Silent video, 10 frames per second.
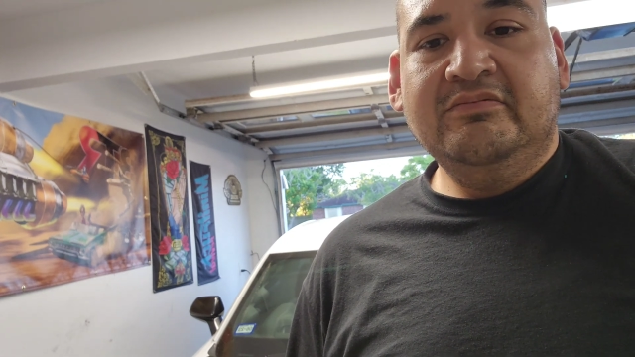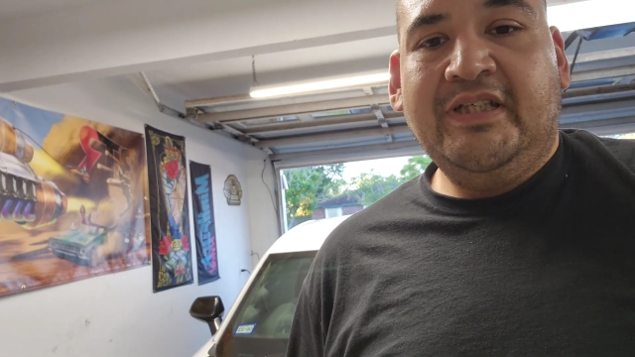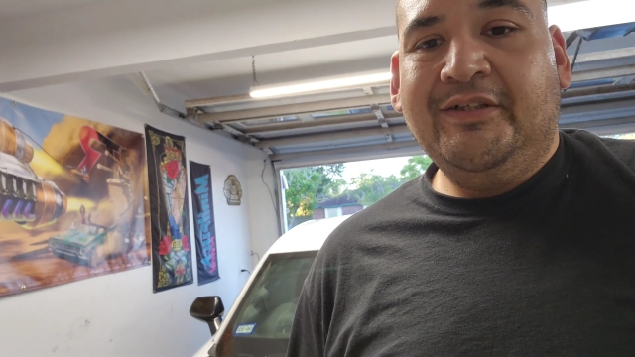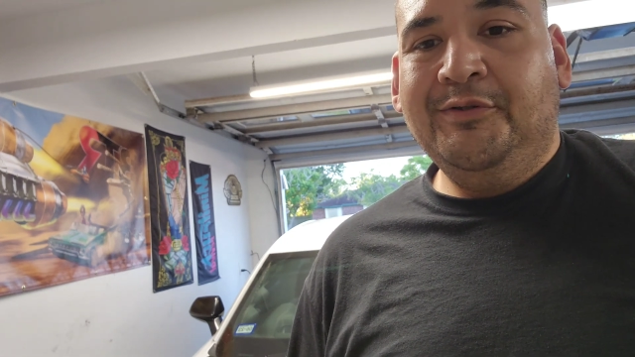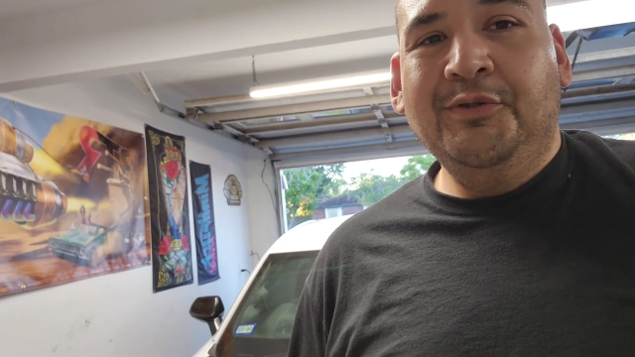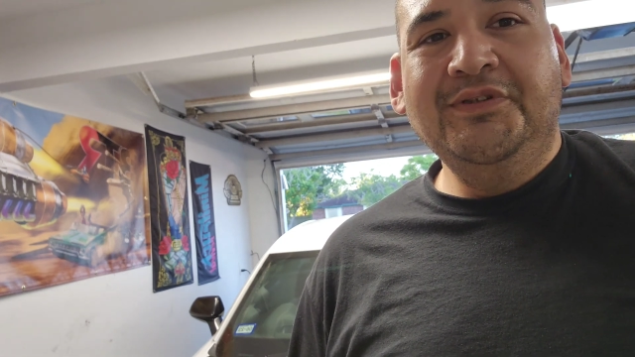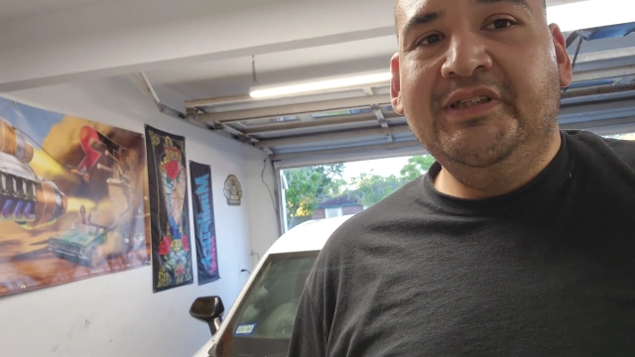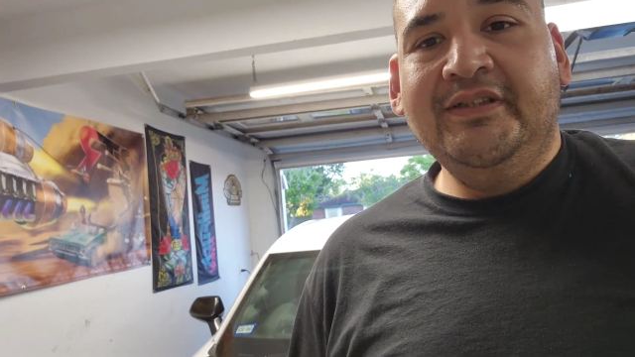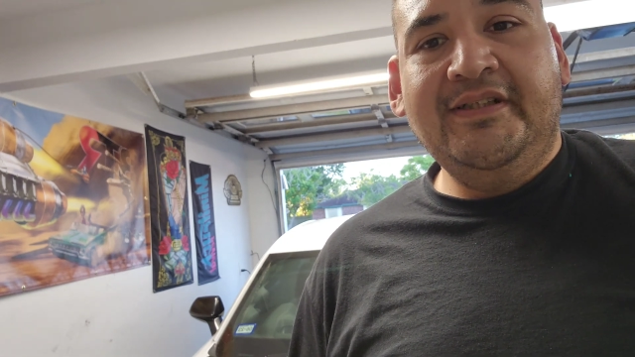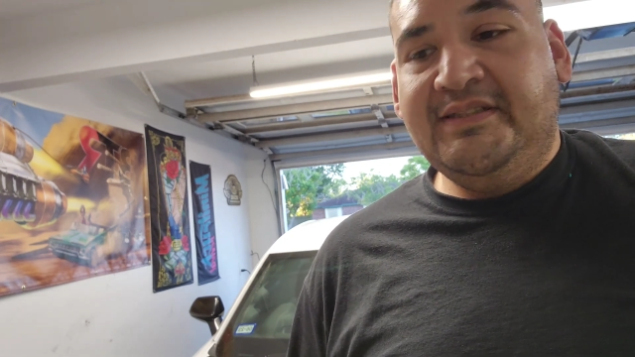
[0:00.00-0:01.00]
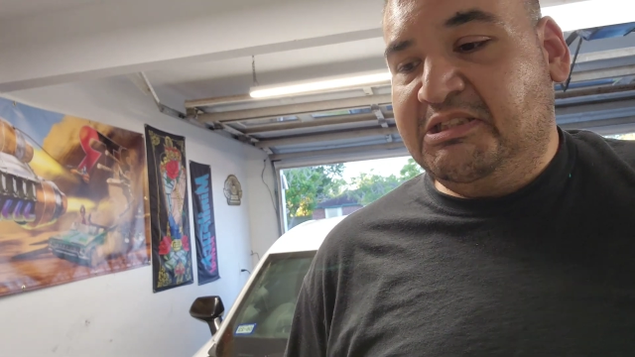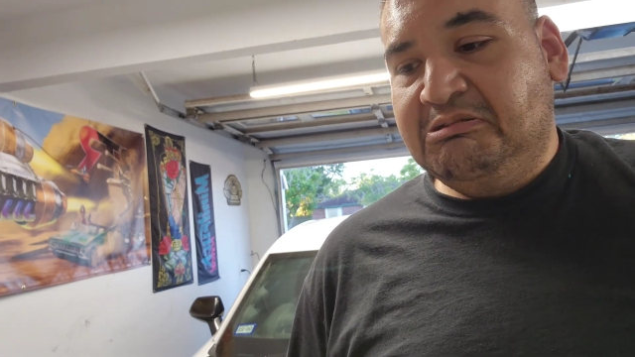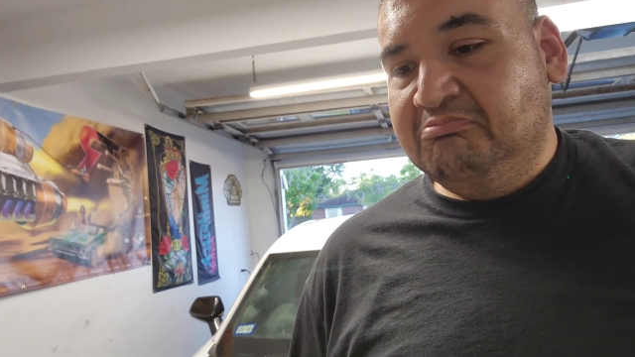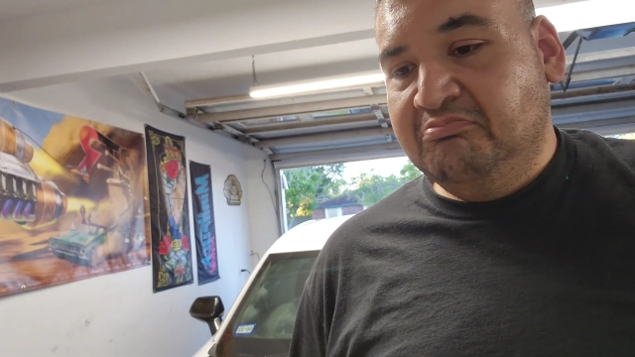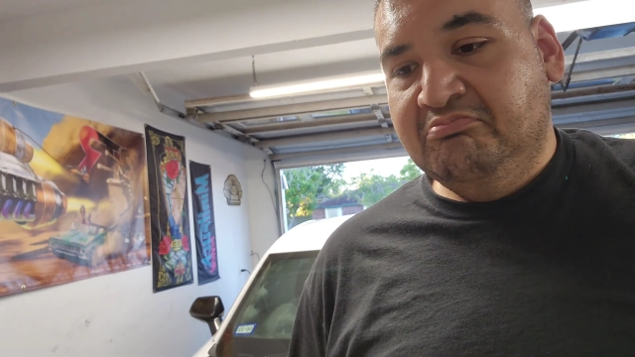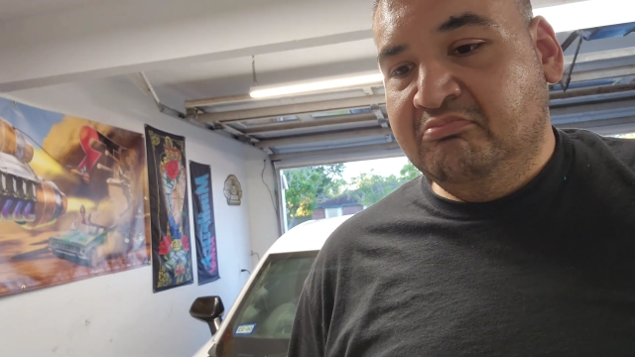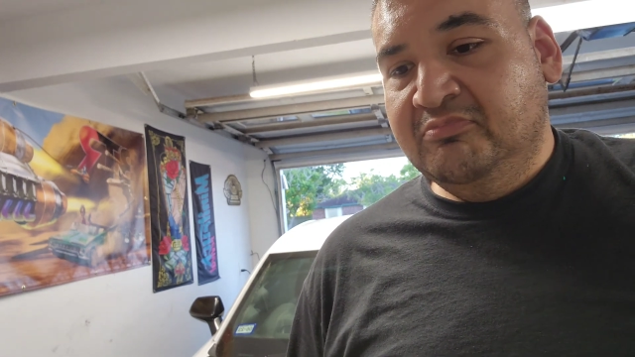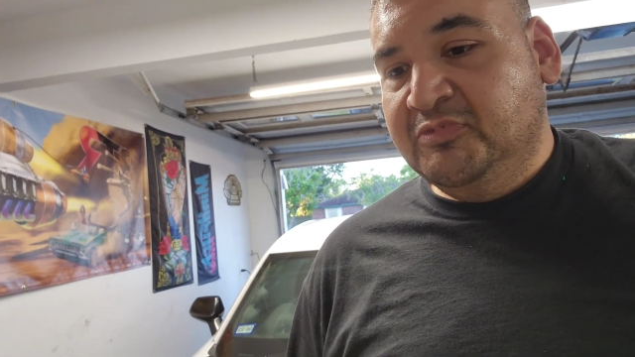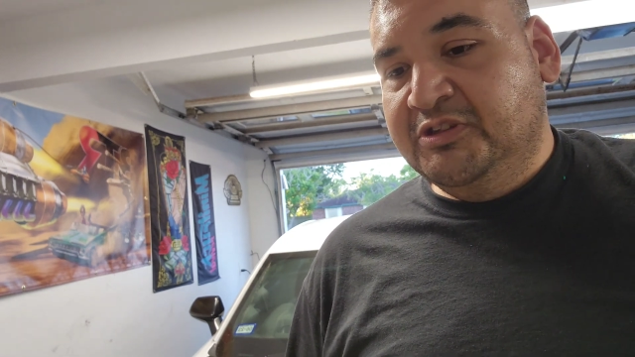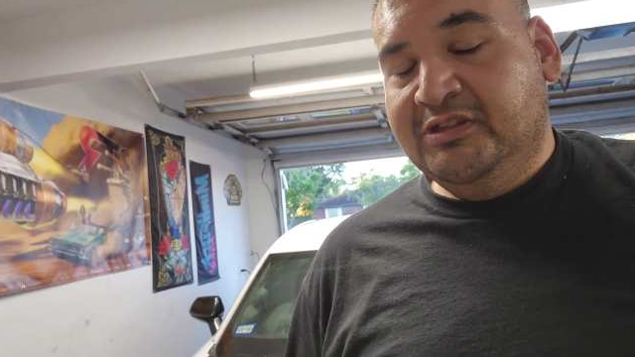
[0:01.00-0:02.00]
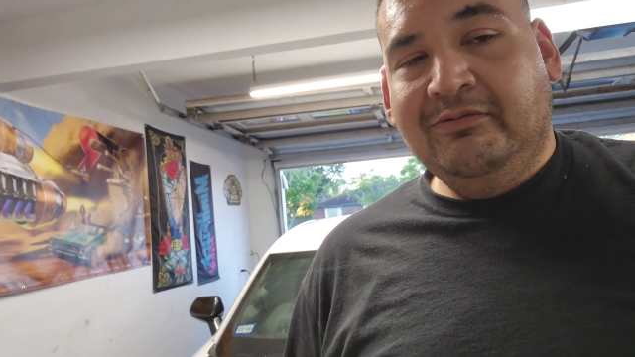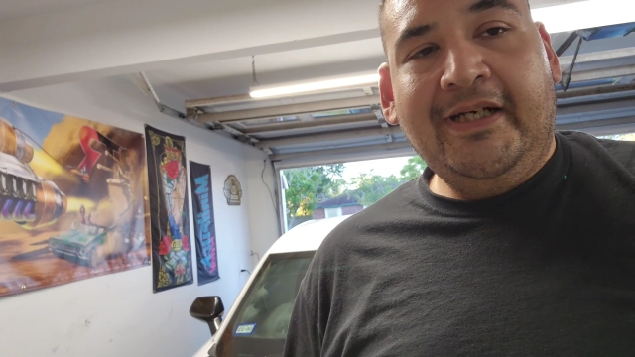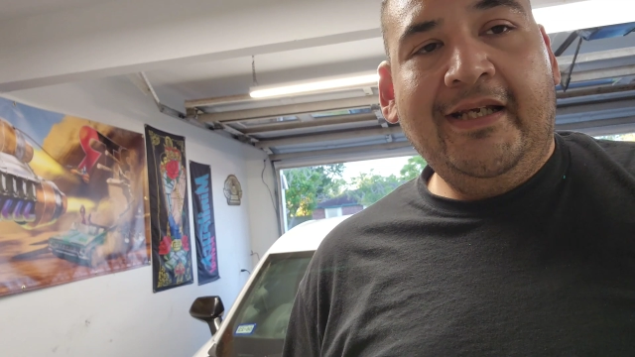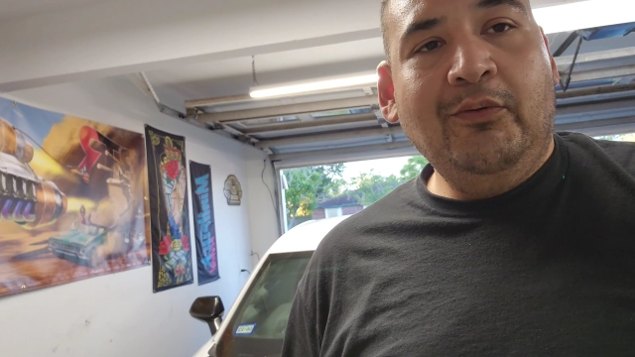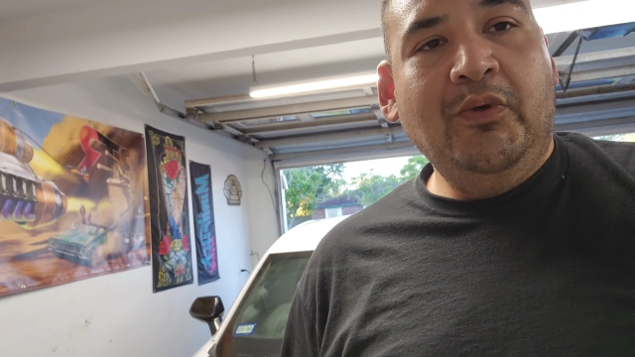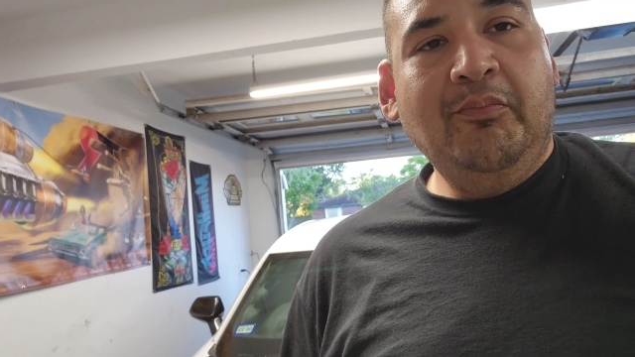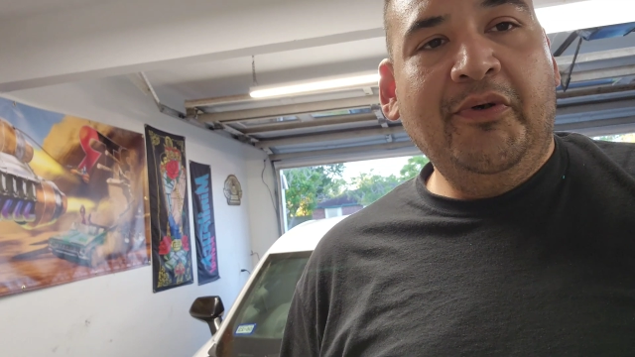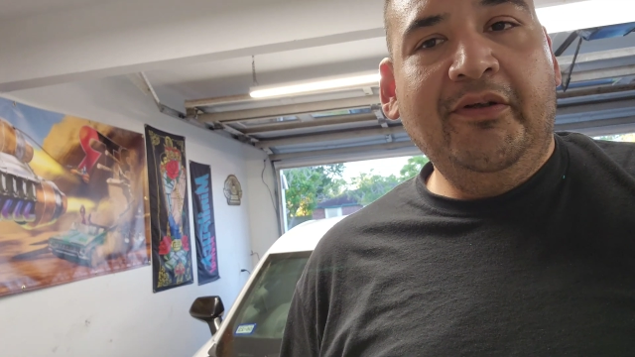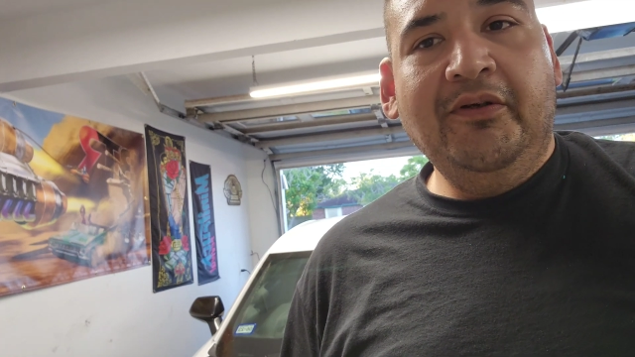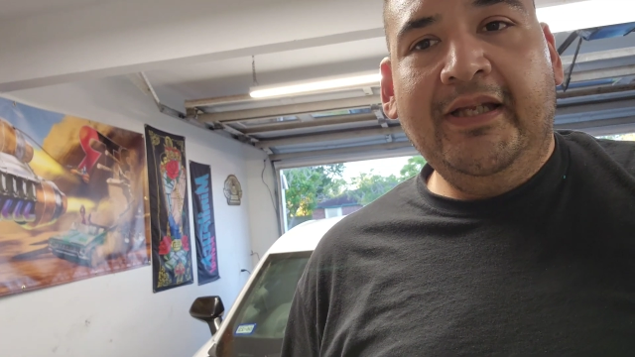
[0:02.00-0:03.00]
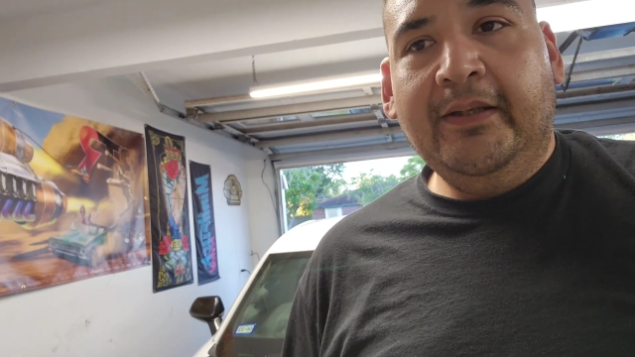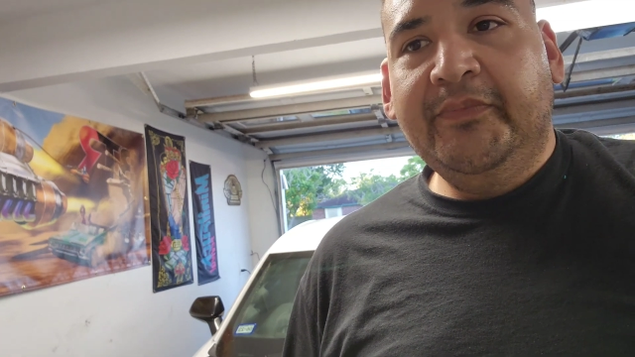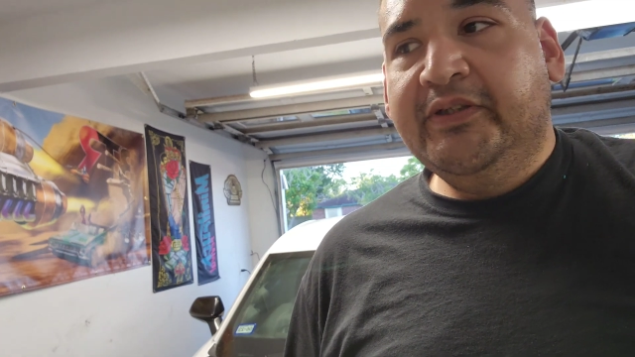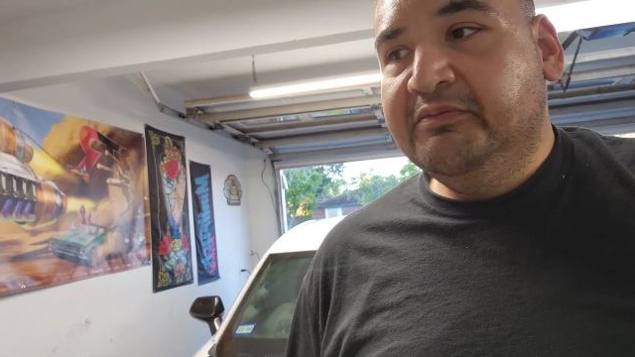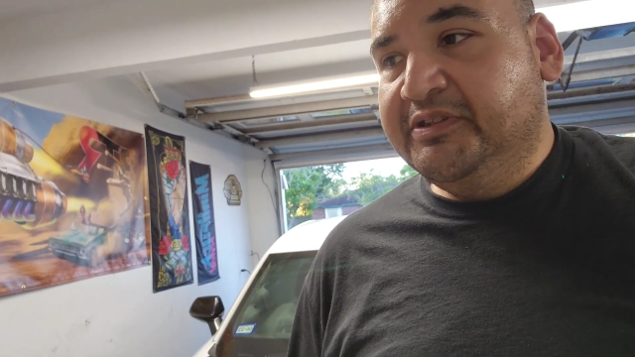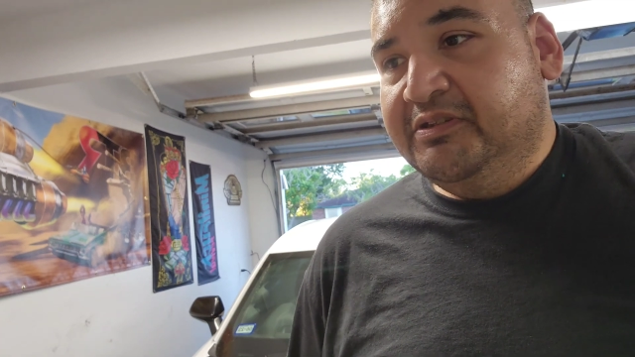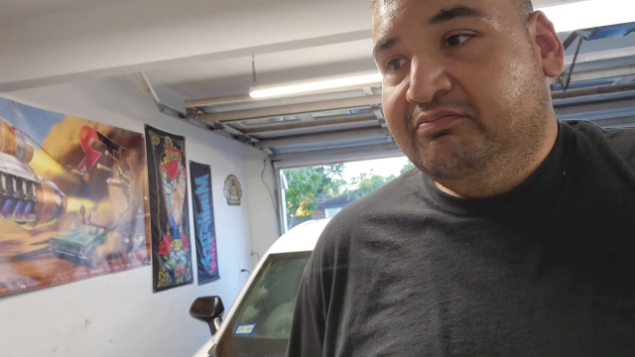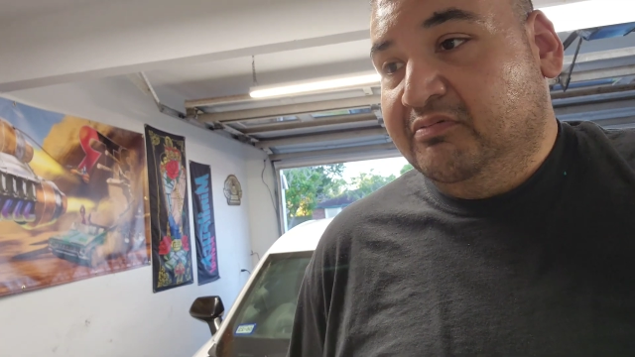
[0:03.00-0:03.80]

At cruising, it's just right at 1.0 lambda, which is,